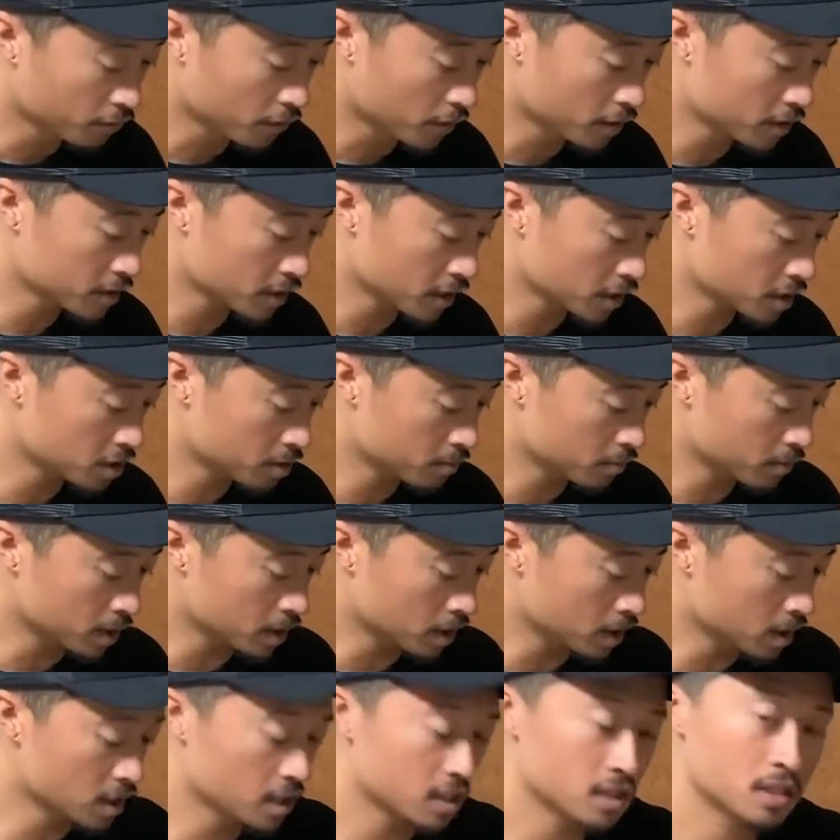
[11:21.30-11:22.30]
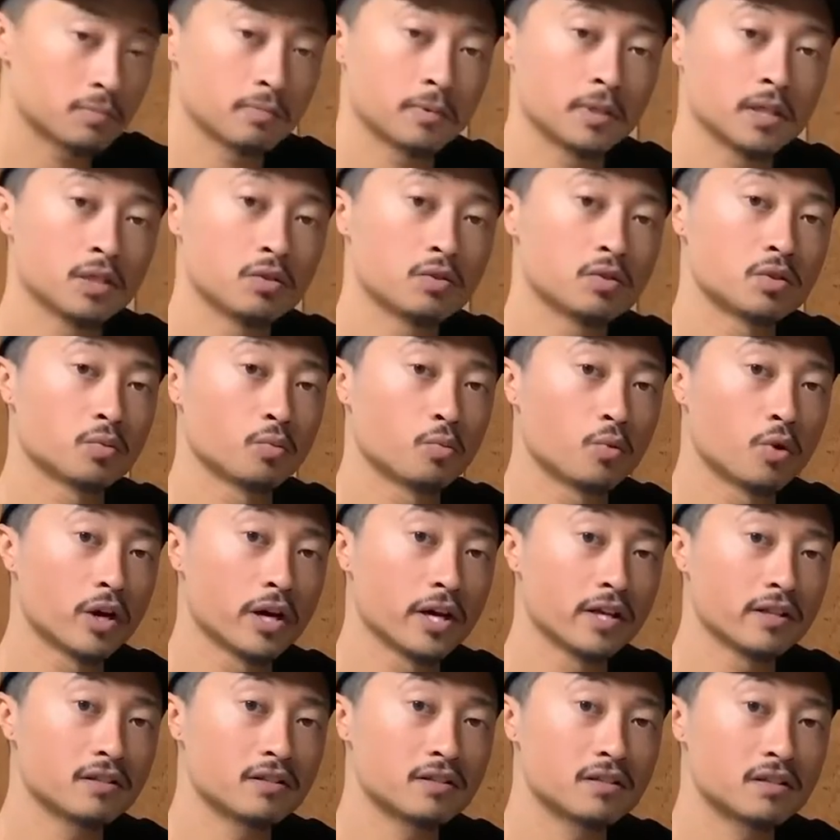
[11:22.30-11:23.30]
it's actually been good. It's been used
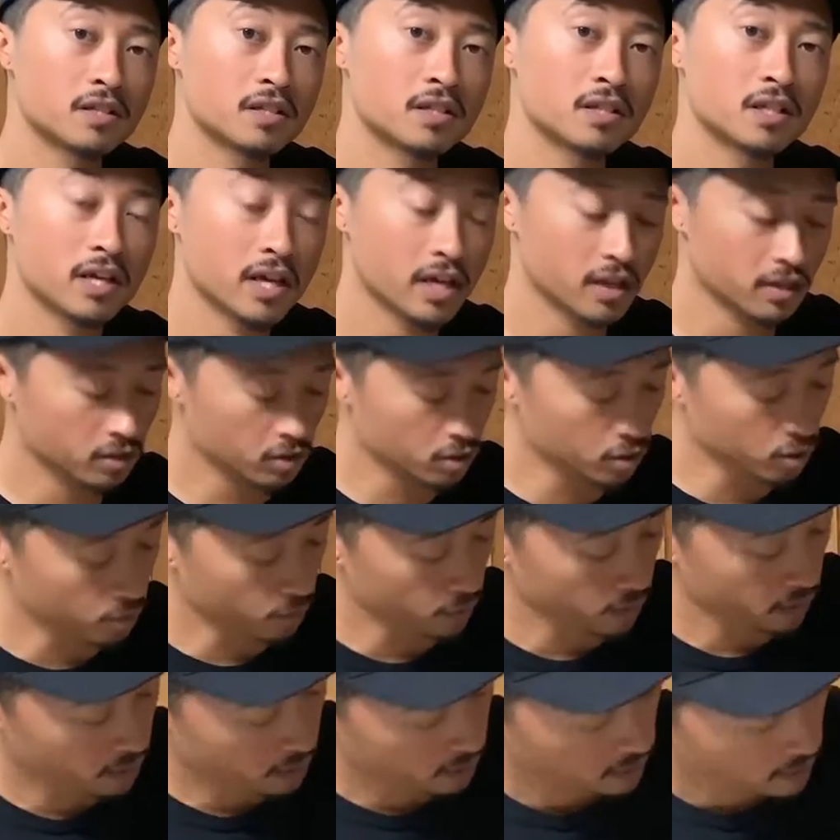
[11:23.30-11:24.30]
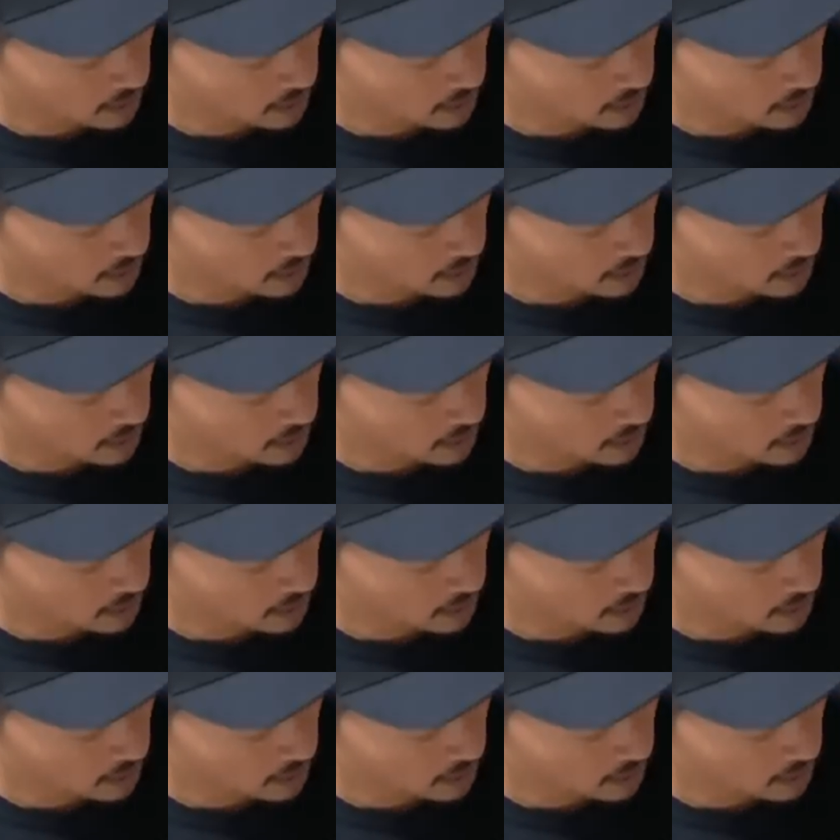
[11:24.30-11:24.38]
once. I had a coworker that